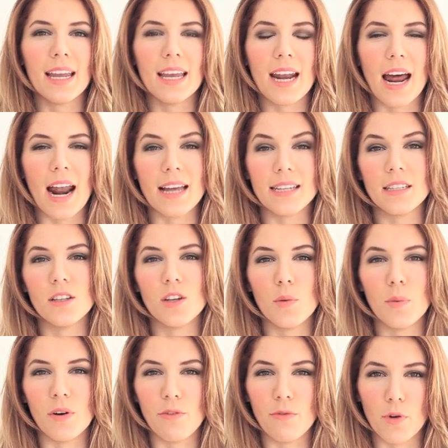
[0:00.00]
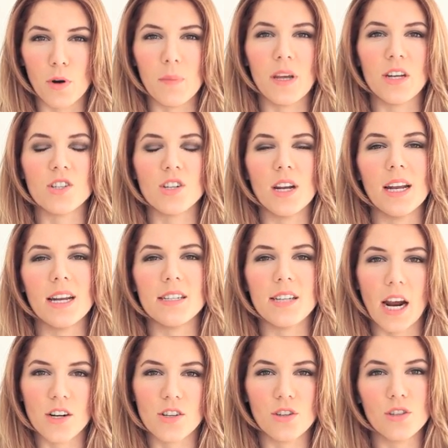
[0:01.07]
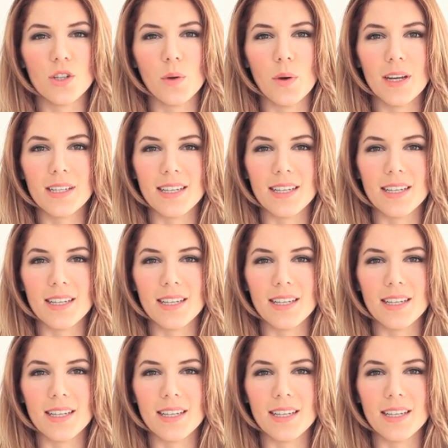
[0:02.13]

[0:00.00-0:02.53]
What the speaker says: it has a little bit of formation and texture to it.